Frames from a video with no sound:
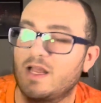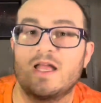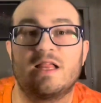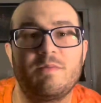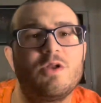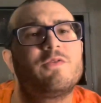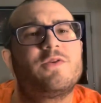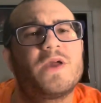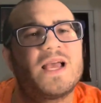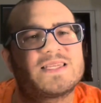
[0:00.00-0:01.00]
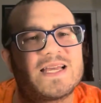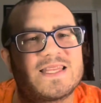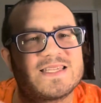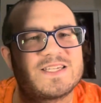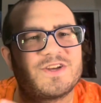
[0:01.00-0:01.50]
let me know if you guys got
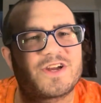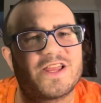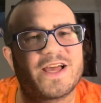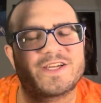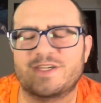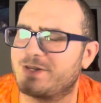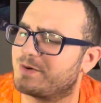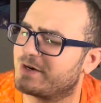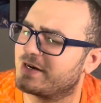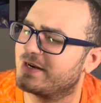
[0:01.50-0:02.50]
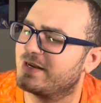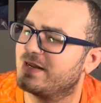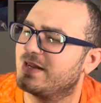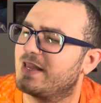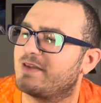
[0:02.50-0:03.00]
this in your collection, or
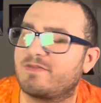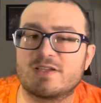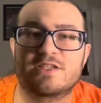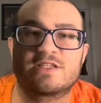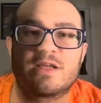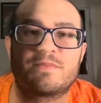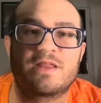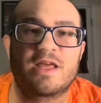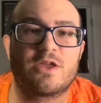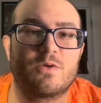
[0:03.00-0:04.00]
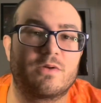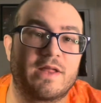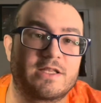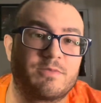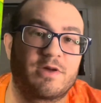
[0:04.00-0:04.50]
if this is something that you would
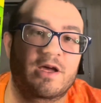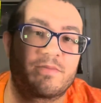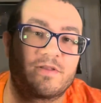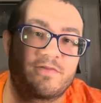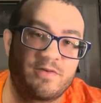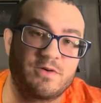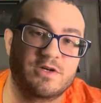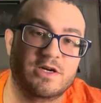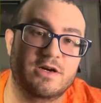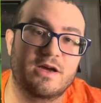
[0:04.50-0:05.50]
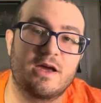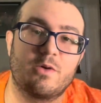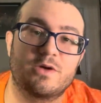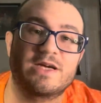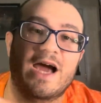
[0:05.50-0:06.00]
like to pick up in the future,
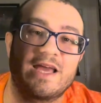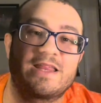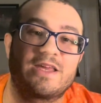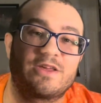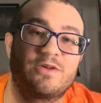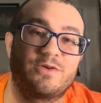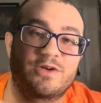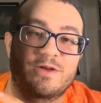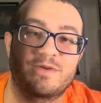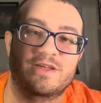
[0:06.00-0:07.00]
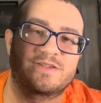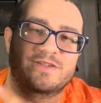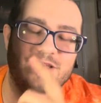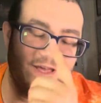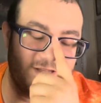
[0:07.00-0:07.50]
which I think you should because
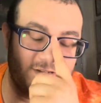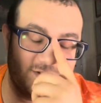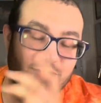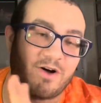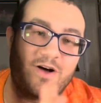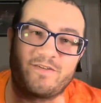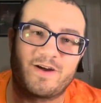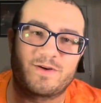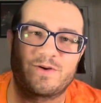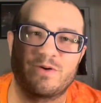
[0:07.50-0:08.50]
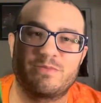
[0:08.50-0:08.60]
it's all-around cool.